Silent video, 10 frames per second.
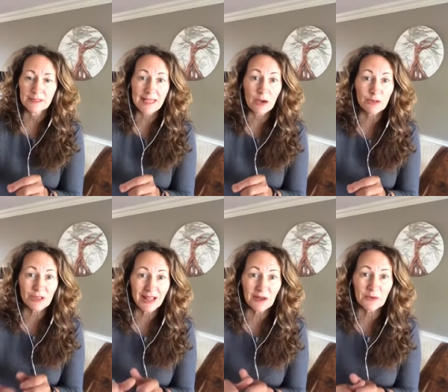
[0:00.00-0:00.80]

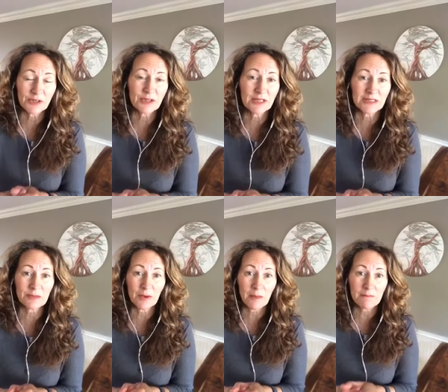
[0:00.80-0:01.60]
SoundCloud, where you can get
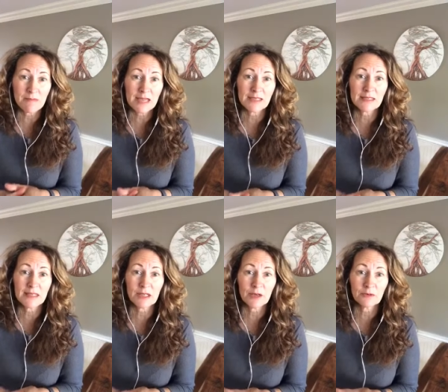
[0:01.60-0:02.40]
some
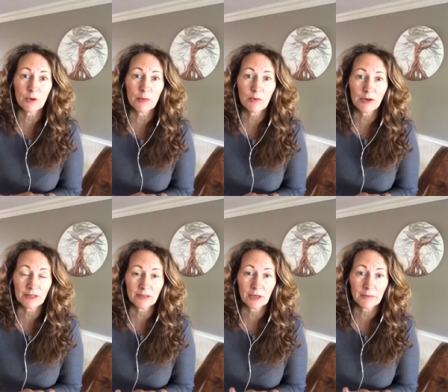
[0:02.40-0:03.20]
amazing aroma
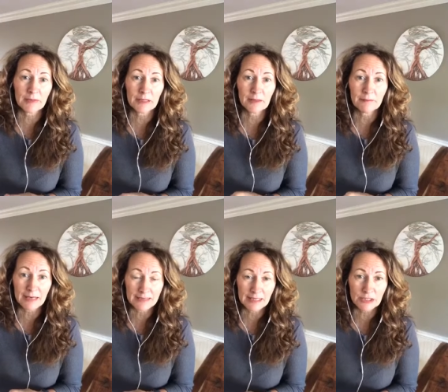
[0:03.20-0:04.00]
point therapy
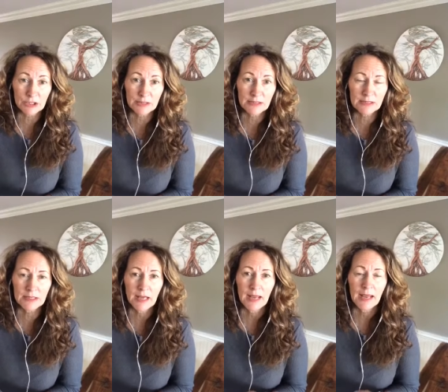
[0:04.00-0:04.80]

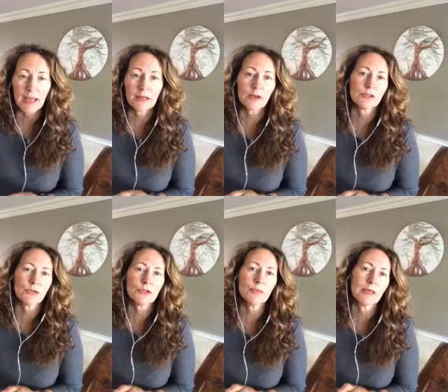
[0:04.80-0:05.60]
meditations, and
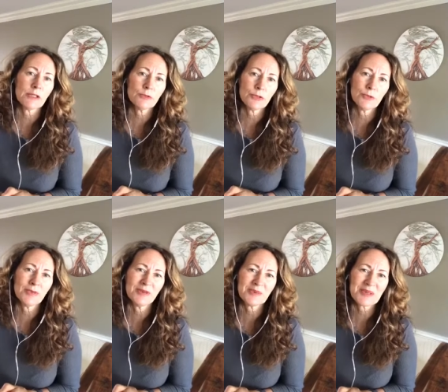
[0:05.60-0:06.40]
also to my
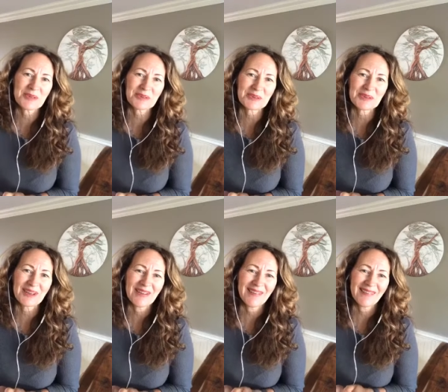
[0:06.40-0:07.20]
YouTube, where you can
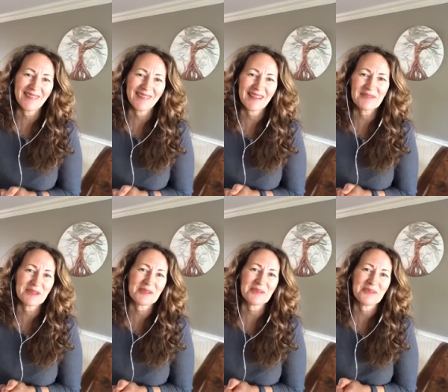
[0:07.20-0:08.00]
learn a lot
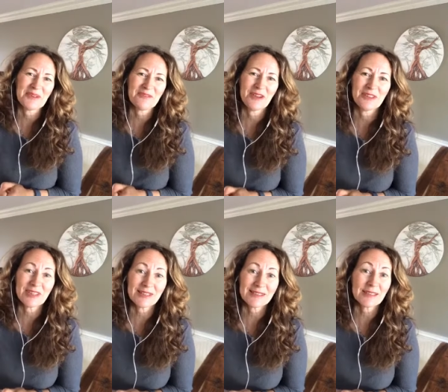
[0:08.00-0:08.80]
of other
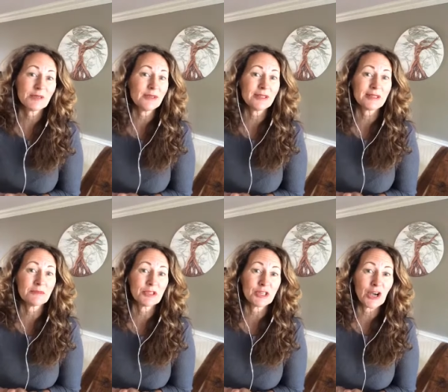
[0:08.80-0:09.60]
fun things, including
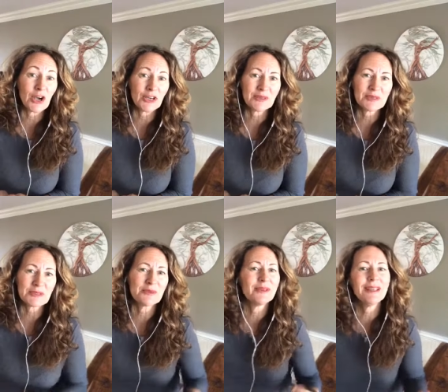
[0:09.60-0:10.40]
some Qigong,
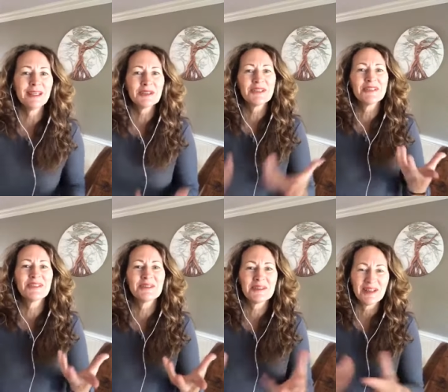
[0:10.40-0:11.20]
which will
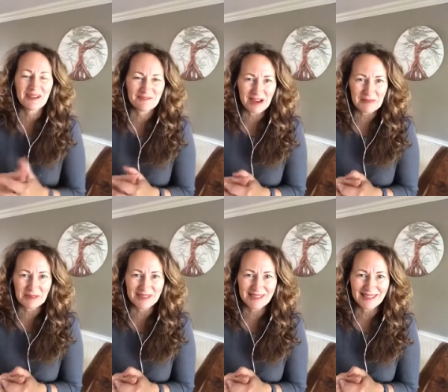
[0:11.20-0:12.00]
increase your
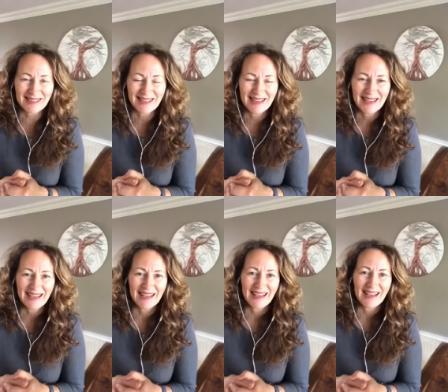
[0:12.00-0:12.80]
vibrancy.
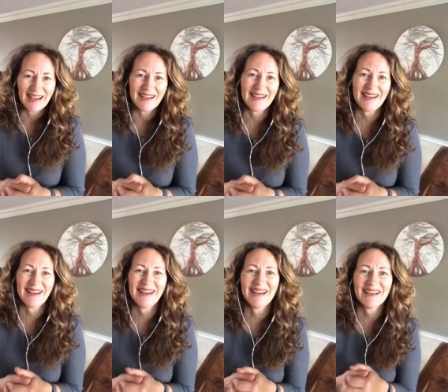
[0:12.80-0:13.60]

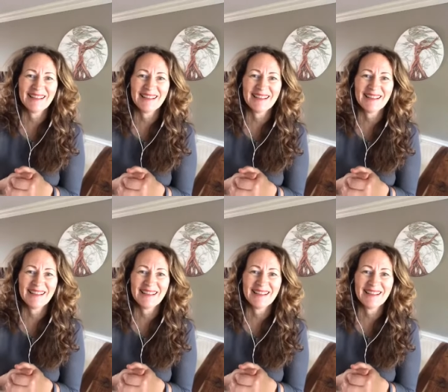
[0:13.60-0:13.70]
Ah,